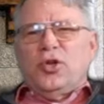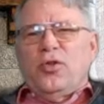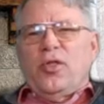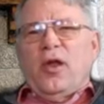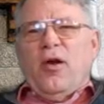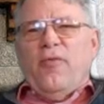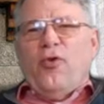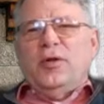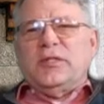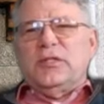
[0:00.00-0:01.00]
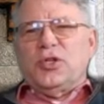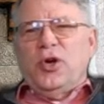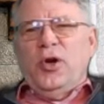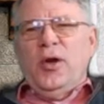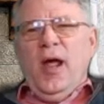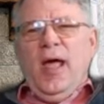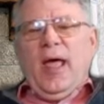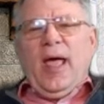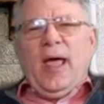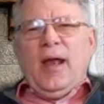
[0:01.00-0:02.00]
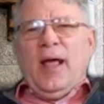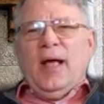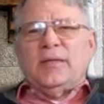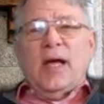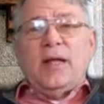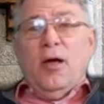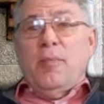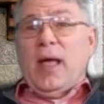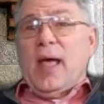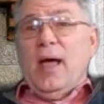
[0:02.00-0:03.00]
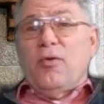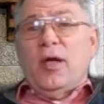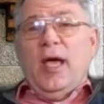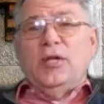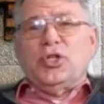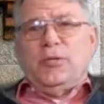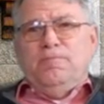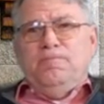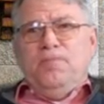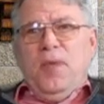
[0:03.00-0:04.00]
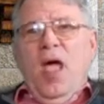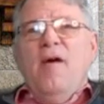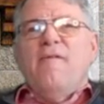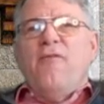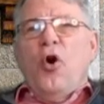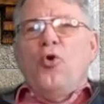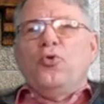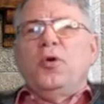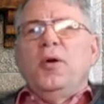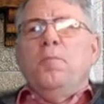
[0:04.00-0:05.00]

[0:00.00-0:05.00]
sure that our voice is heard. And as I tell my congregation, vote